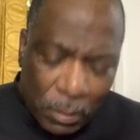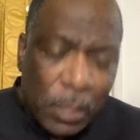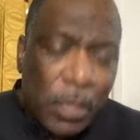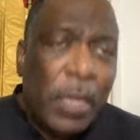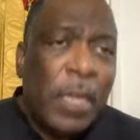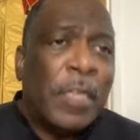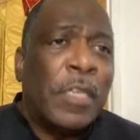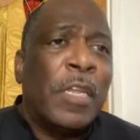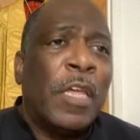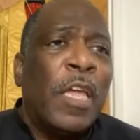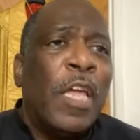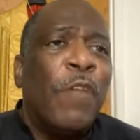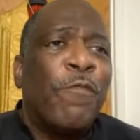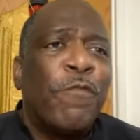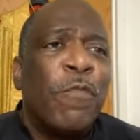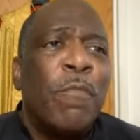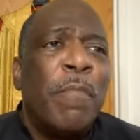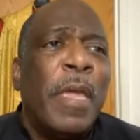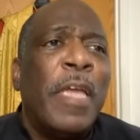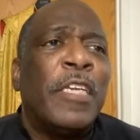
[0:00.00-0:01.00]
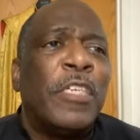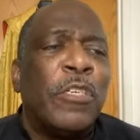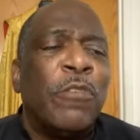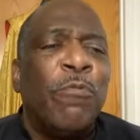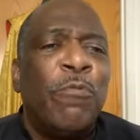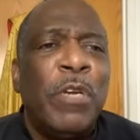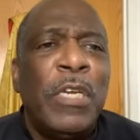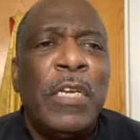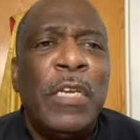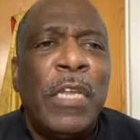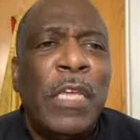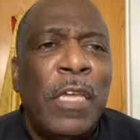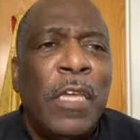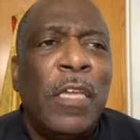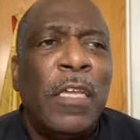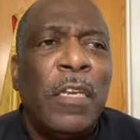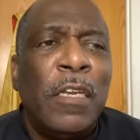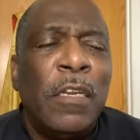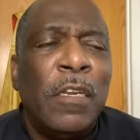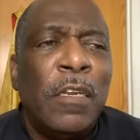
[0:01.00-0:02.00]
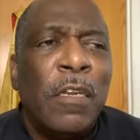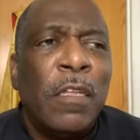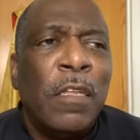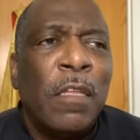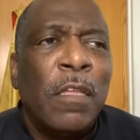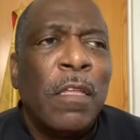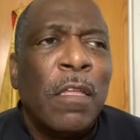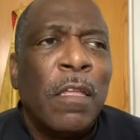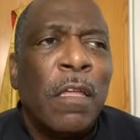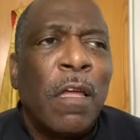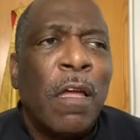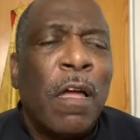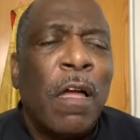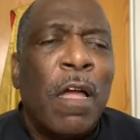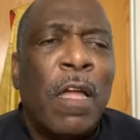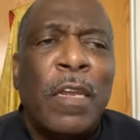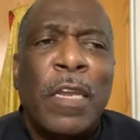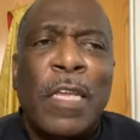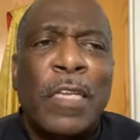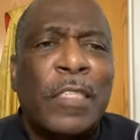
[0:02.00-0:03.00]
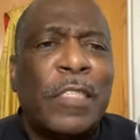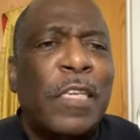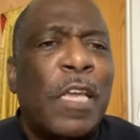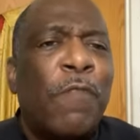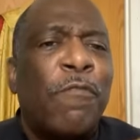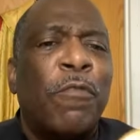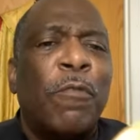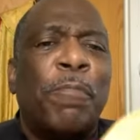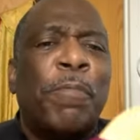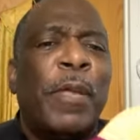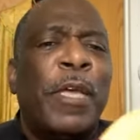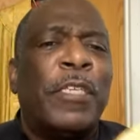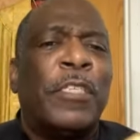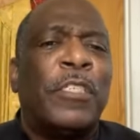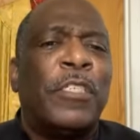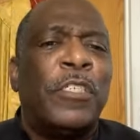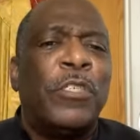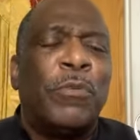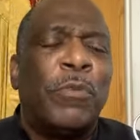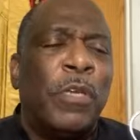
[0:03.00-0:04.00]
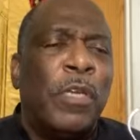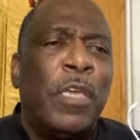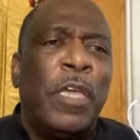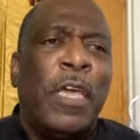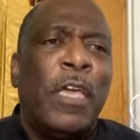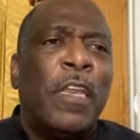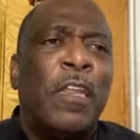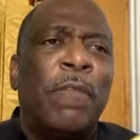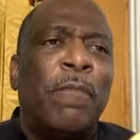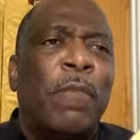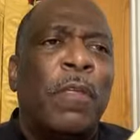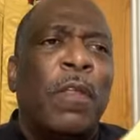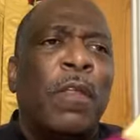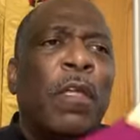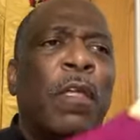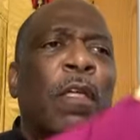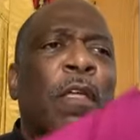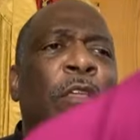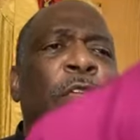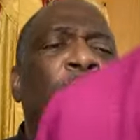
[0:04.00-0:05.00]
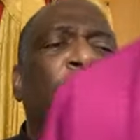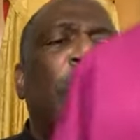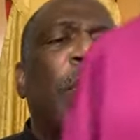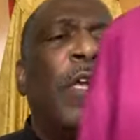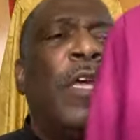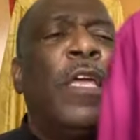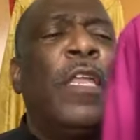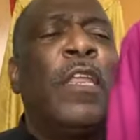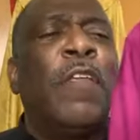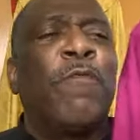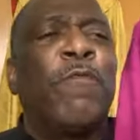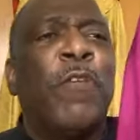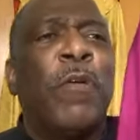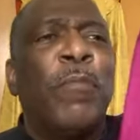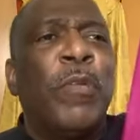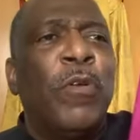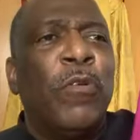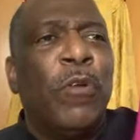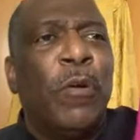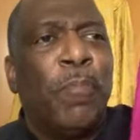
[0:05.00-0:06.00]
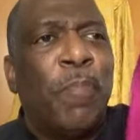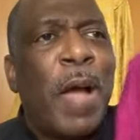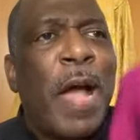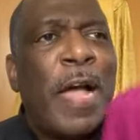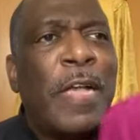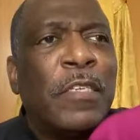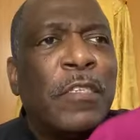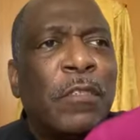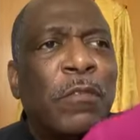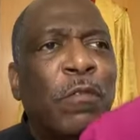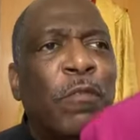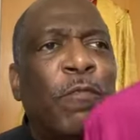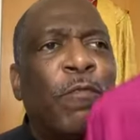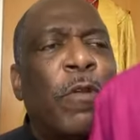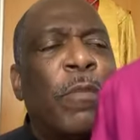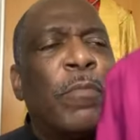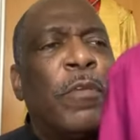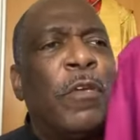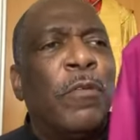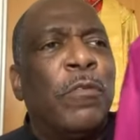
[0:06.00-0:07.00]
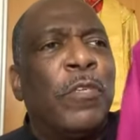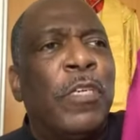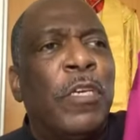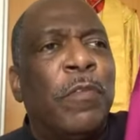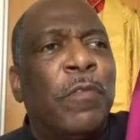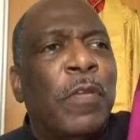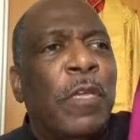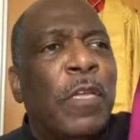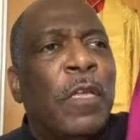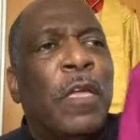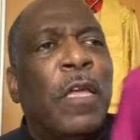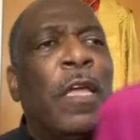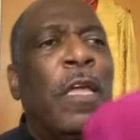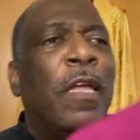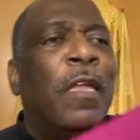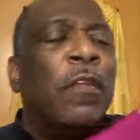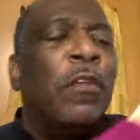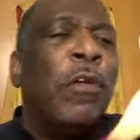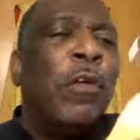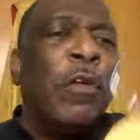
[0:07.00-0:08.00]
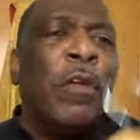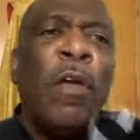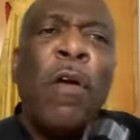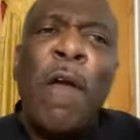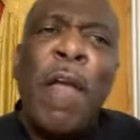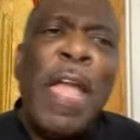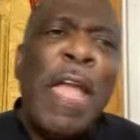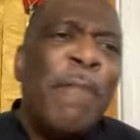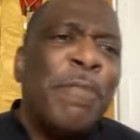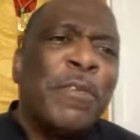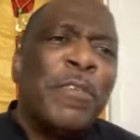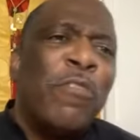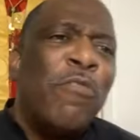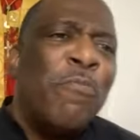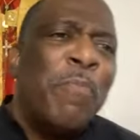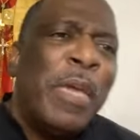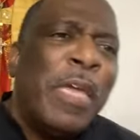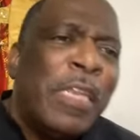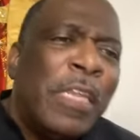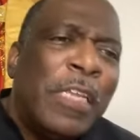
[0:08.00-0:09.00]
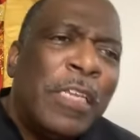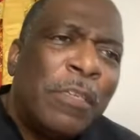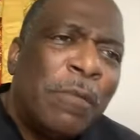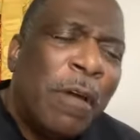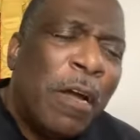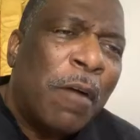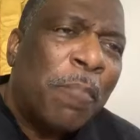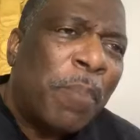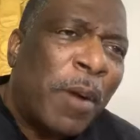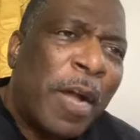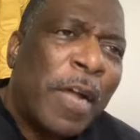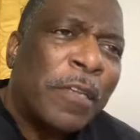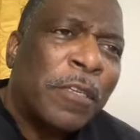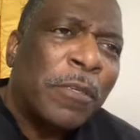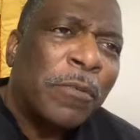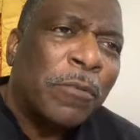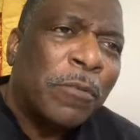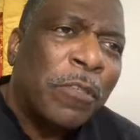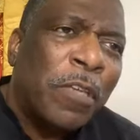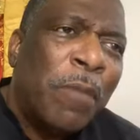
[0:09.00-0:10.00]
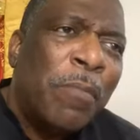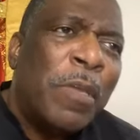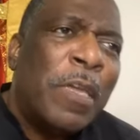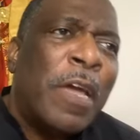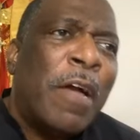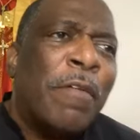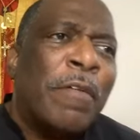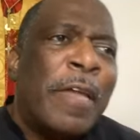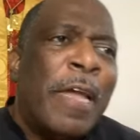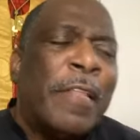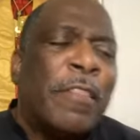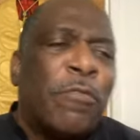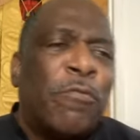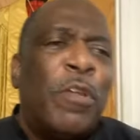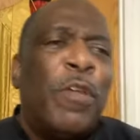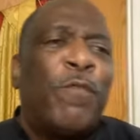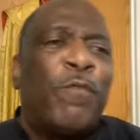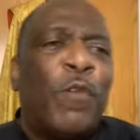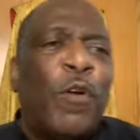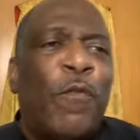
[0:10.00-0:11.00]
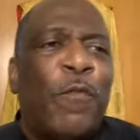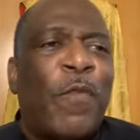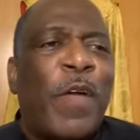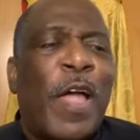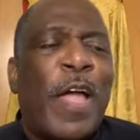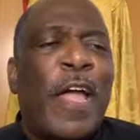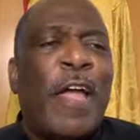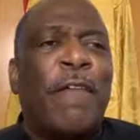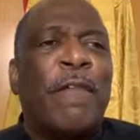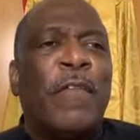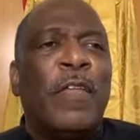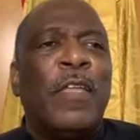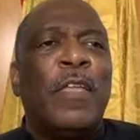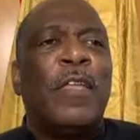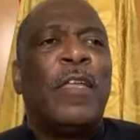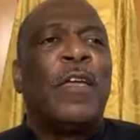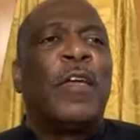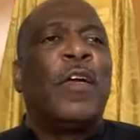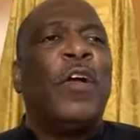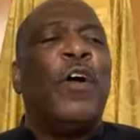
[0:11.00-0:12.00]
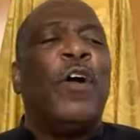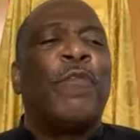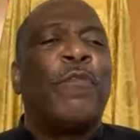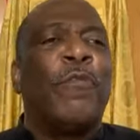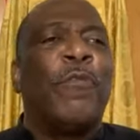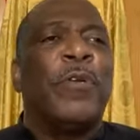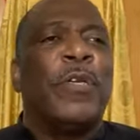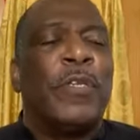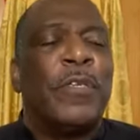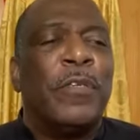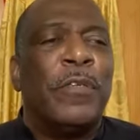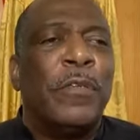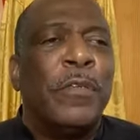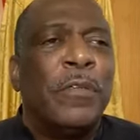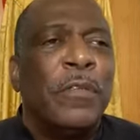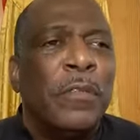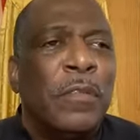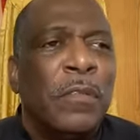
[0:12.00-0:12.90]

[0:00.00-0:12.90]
get the information we need. And there's several places you can get it. You can get it from your apostle, from your chief. And you don't have so many apostles. Some of y'all got 3, 4, 5 coverings.